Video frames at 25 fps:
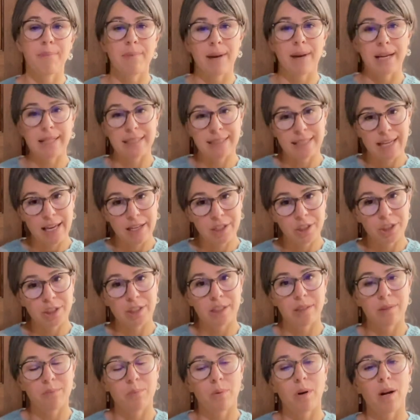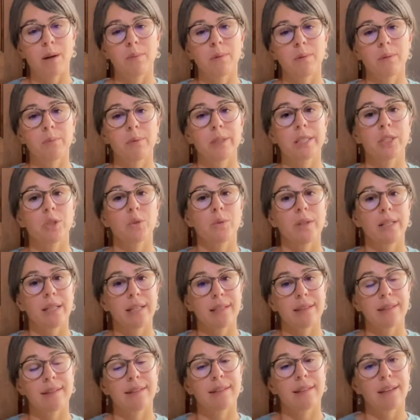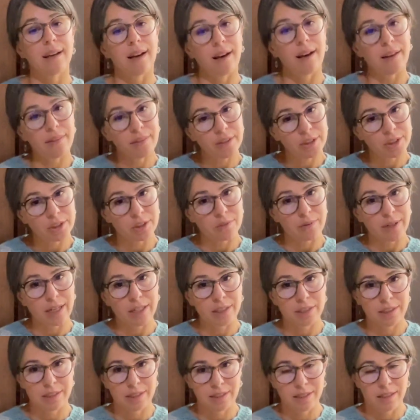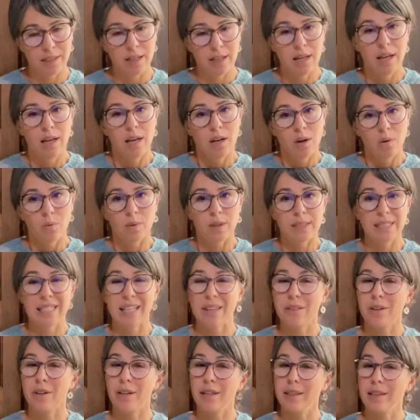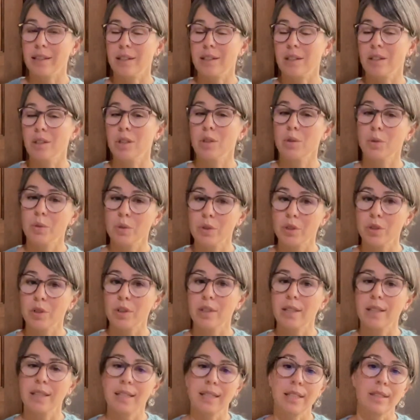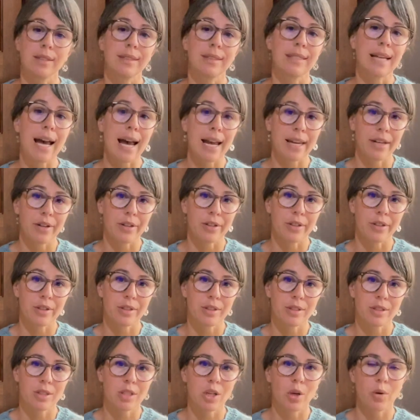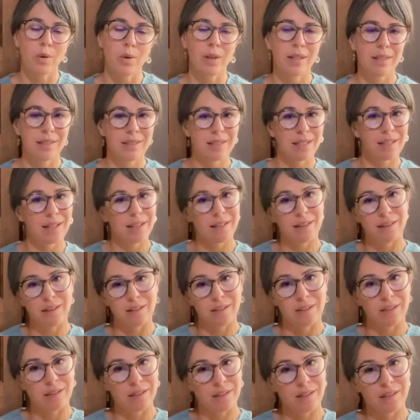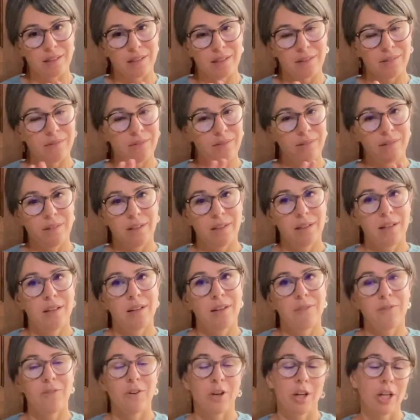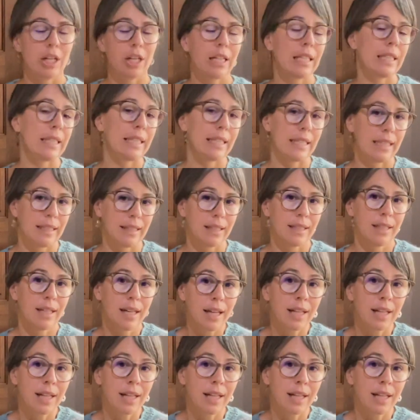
my tension, probably doing it the other direction, was either a little looser or a little tighter. So it didn't look very clean.